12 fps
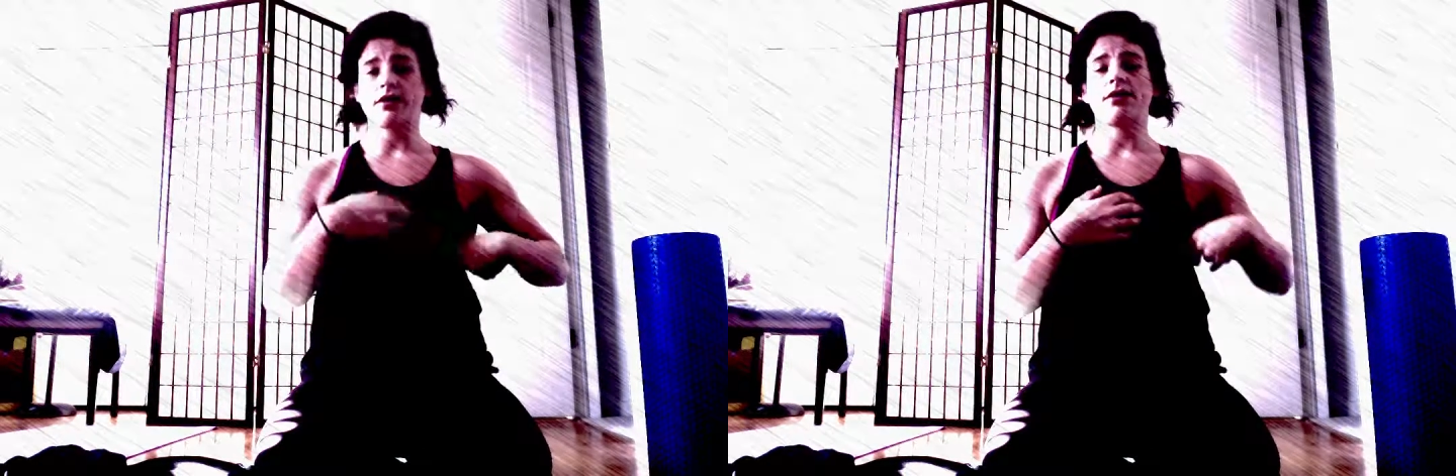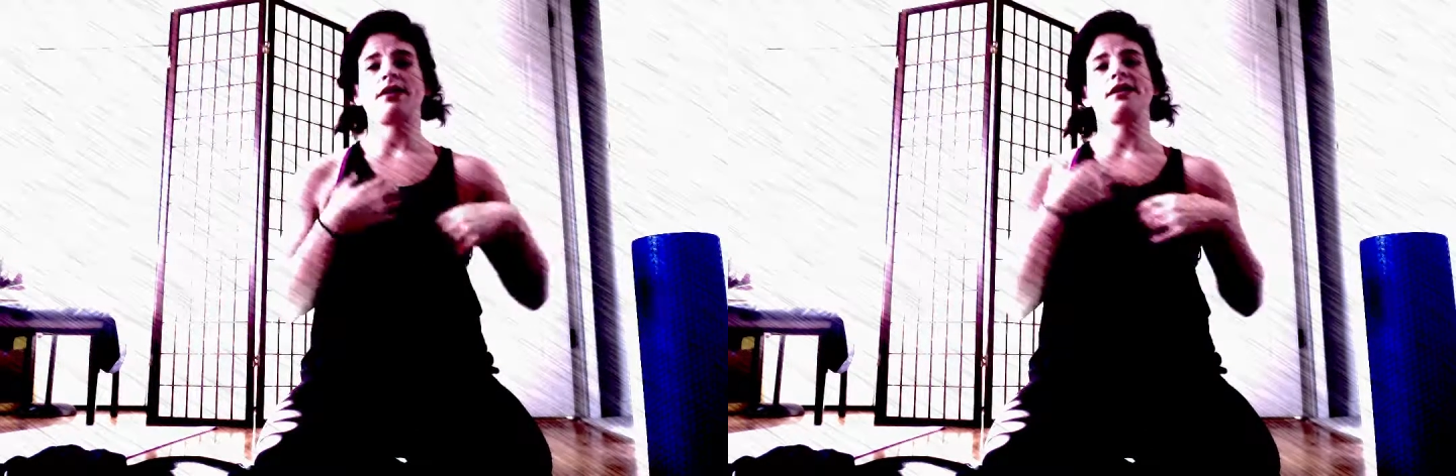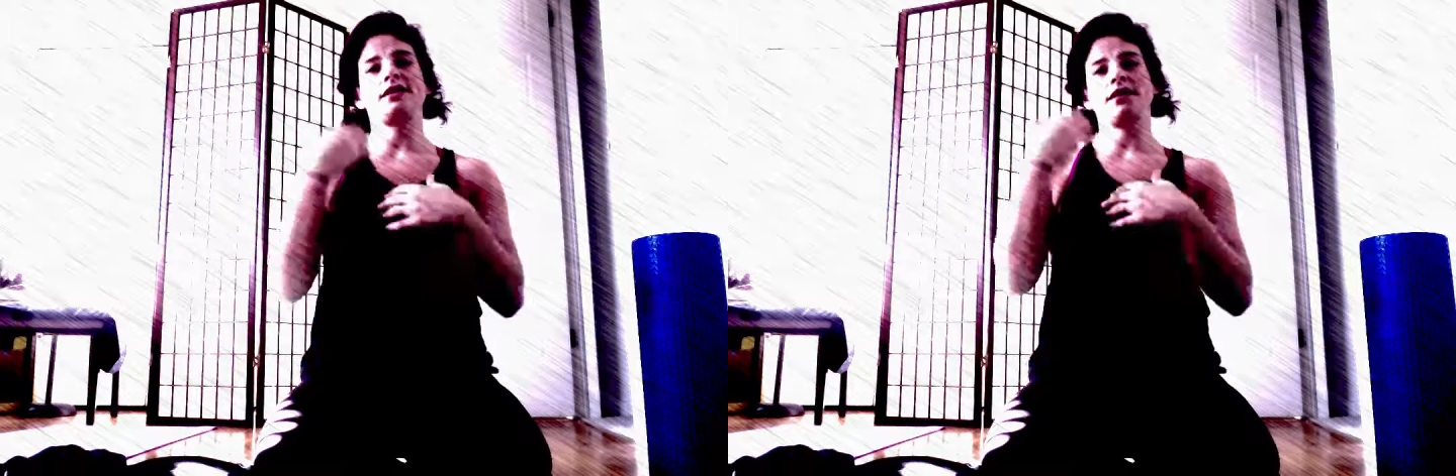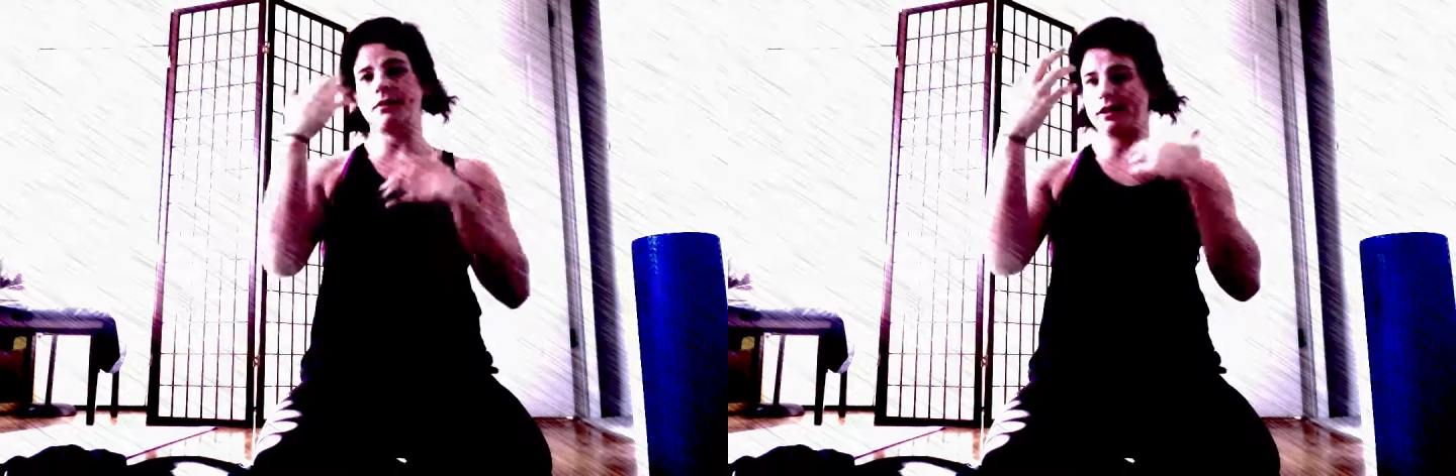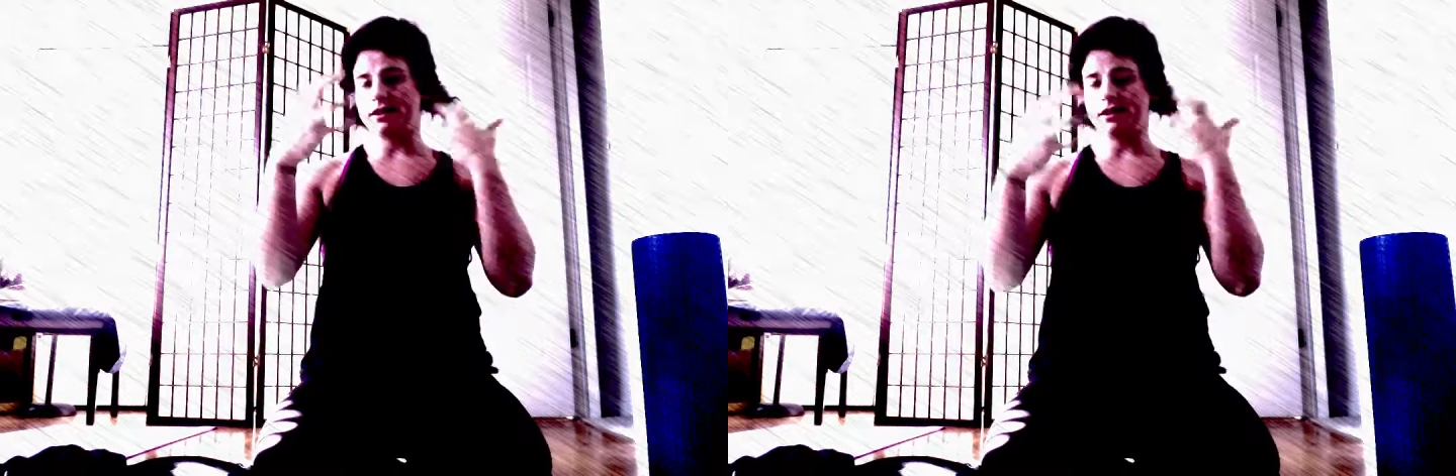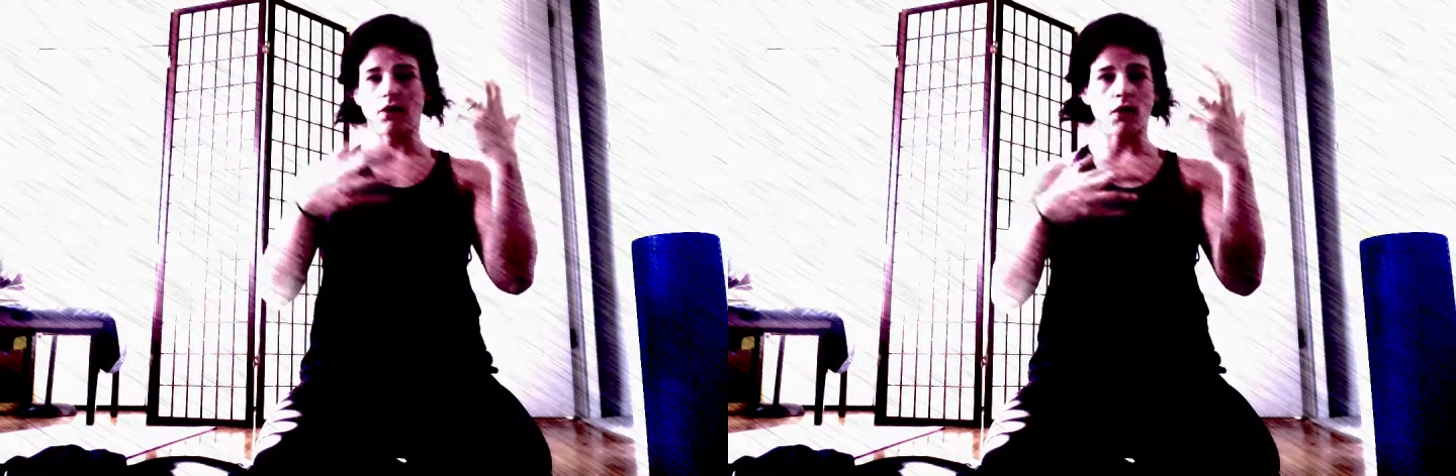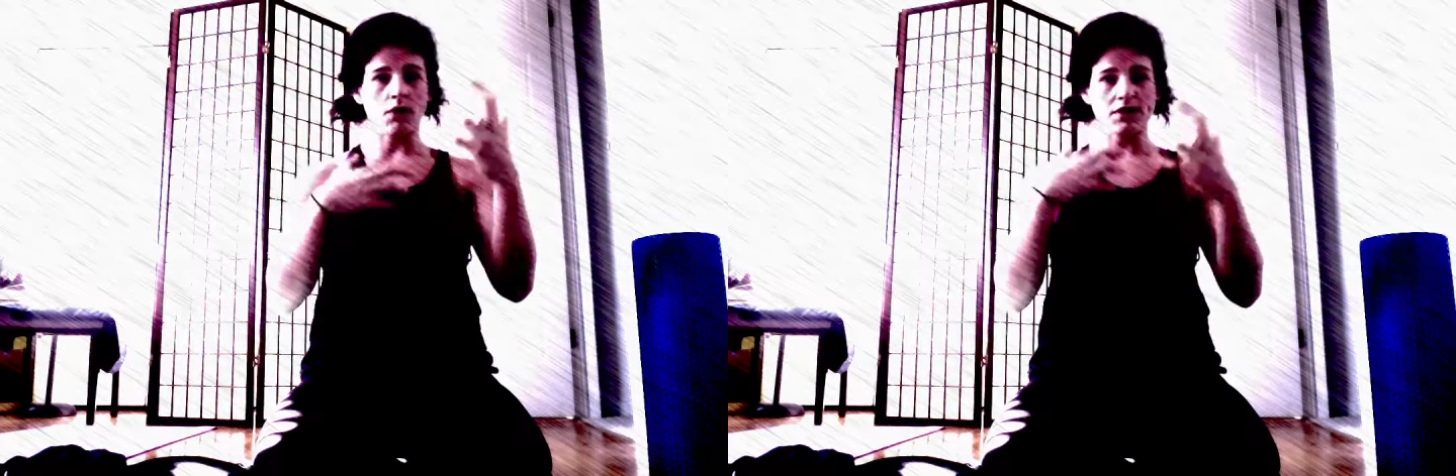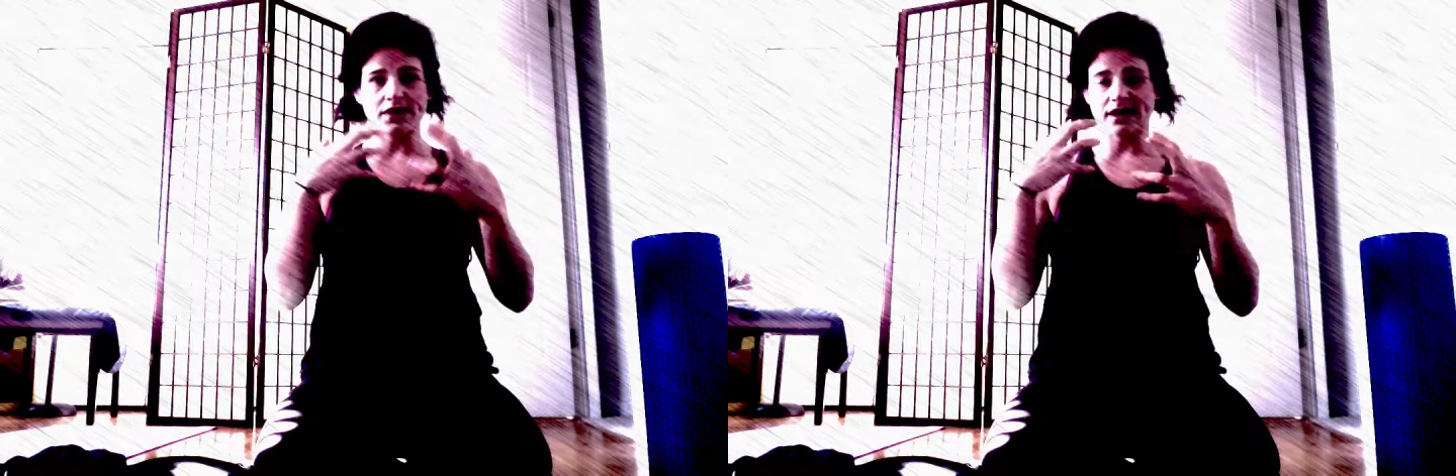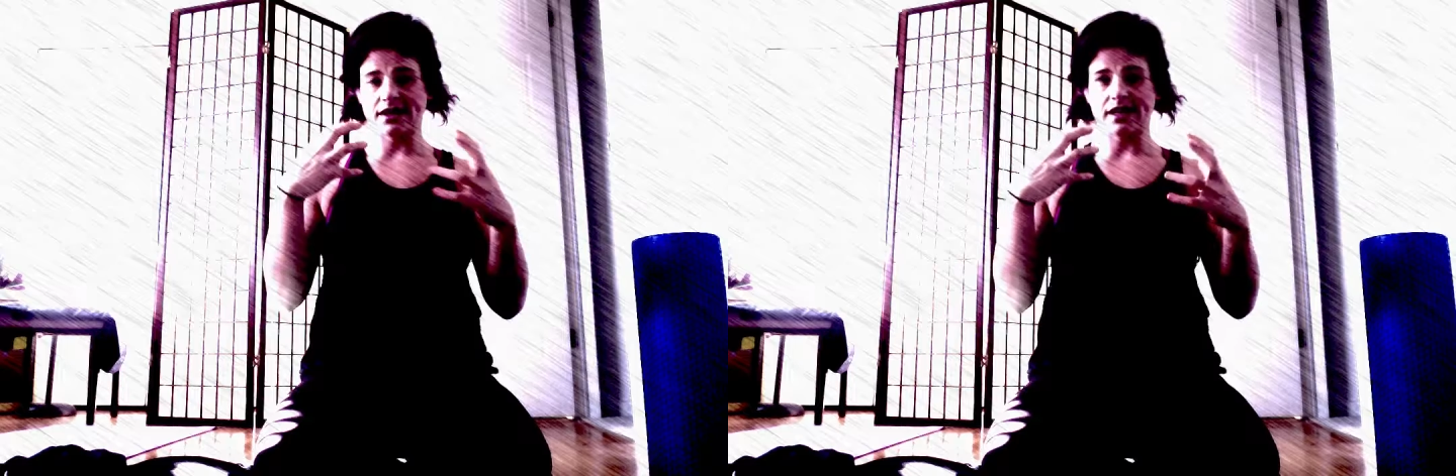So it needs to be this whole
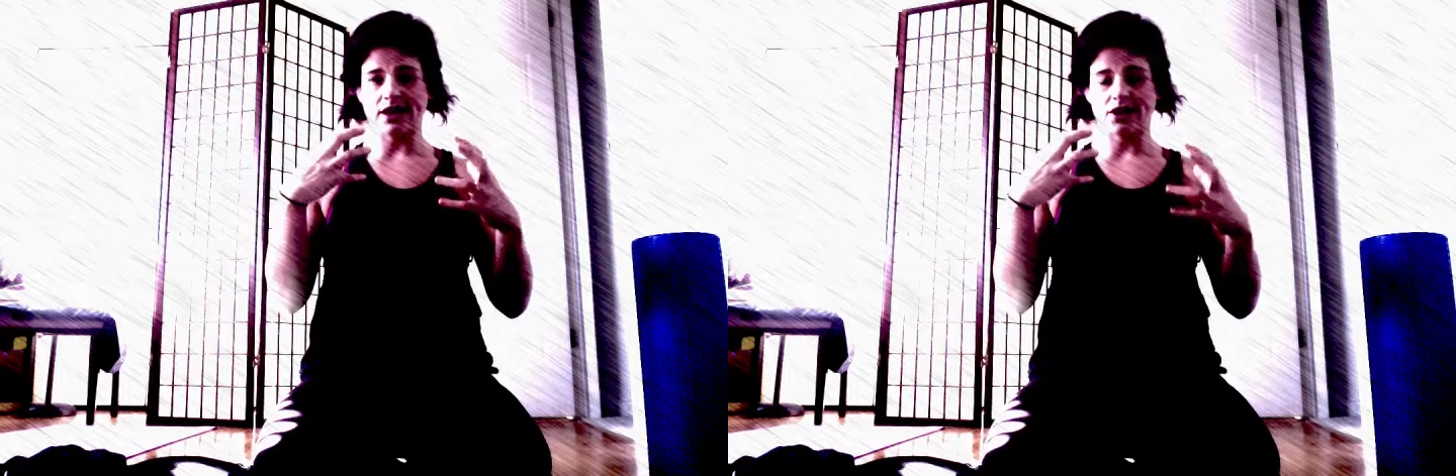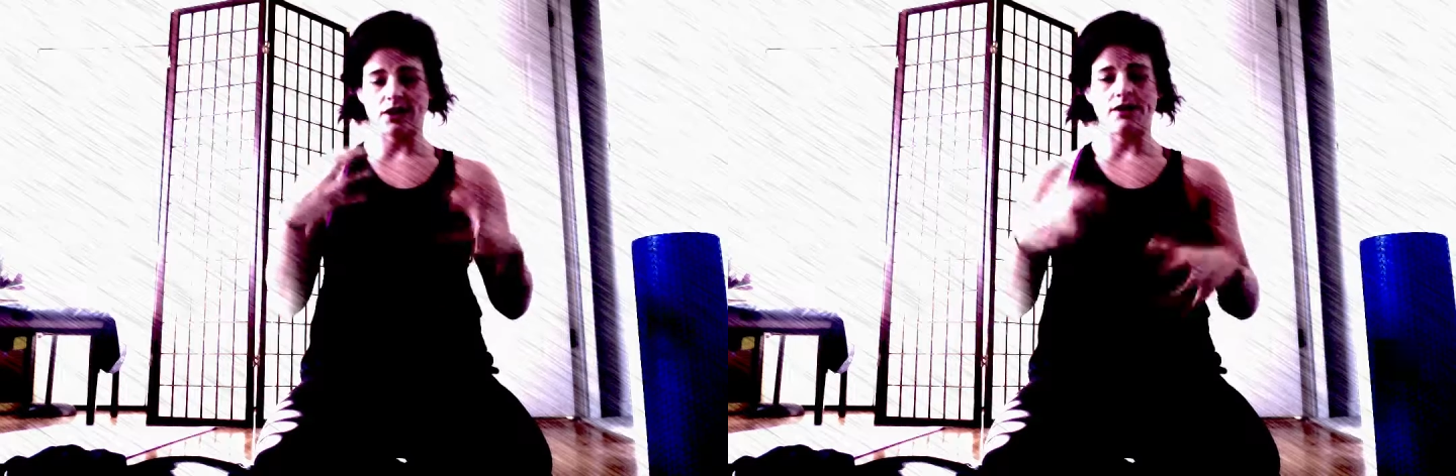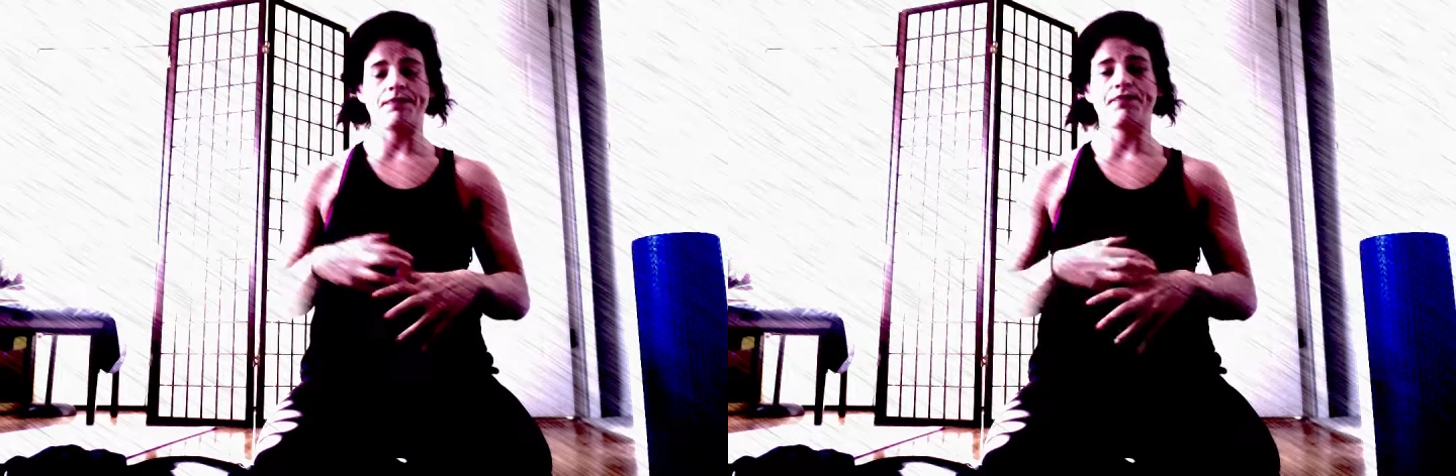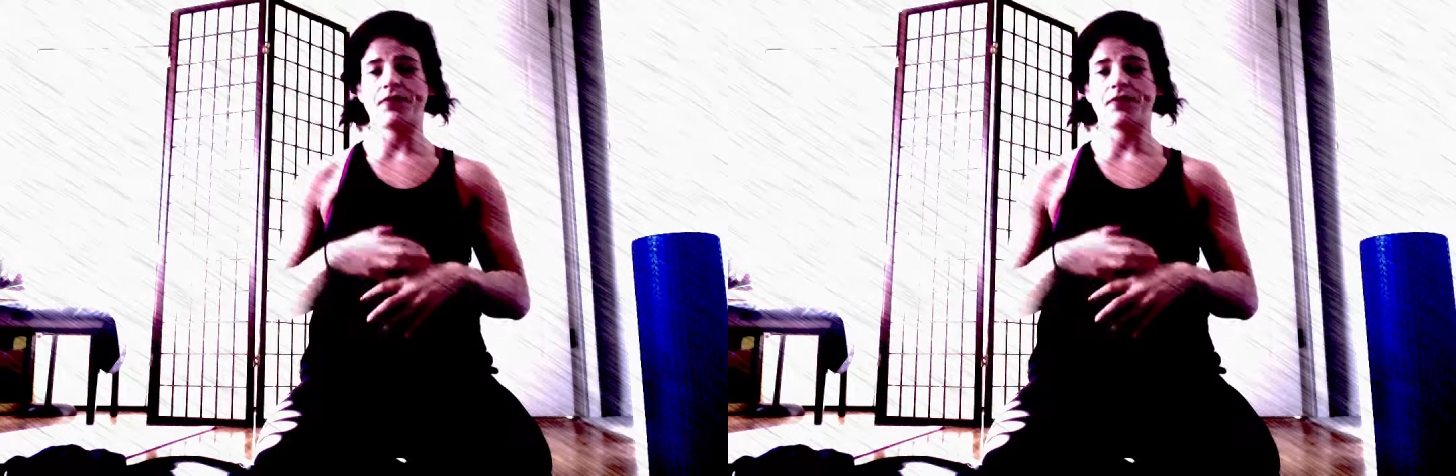succession,